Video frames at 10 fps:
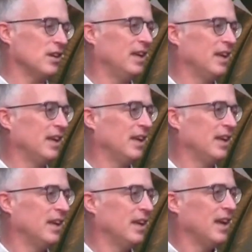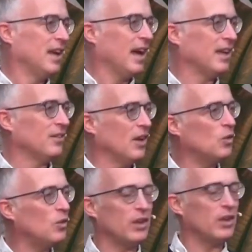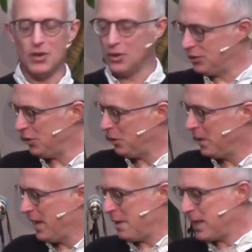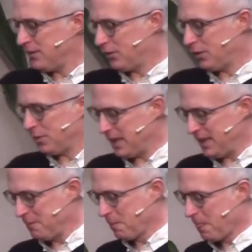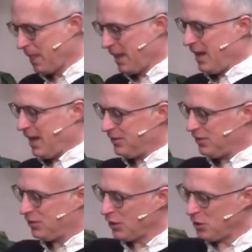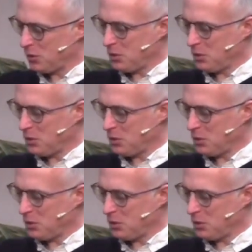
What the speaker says: and all that you're called to and meant to be. And so